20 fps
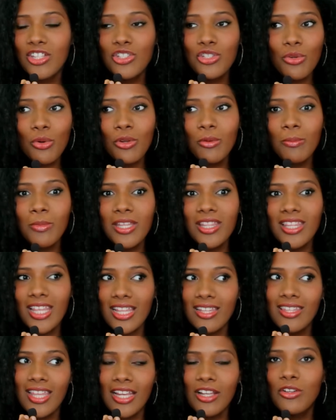It showed me
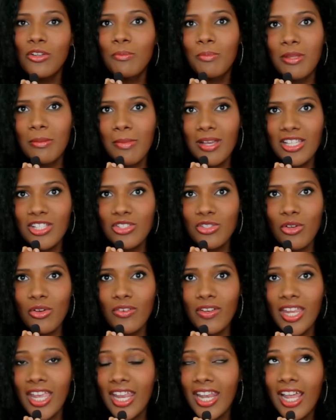that that could be my
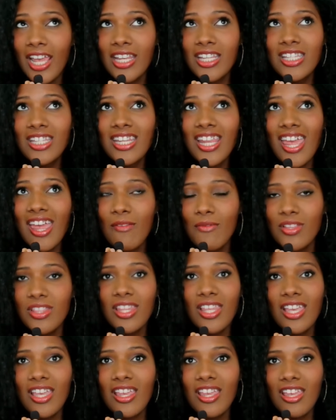story, and I did
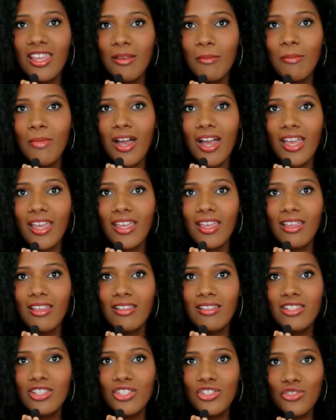everything in my
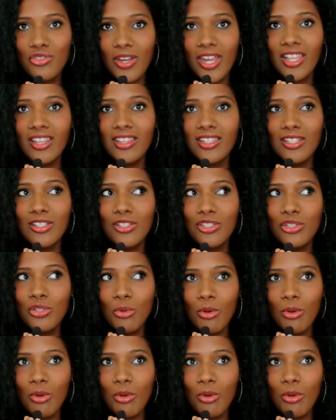strength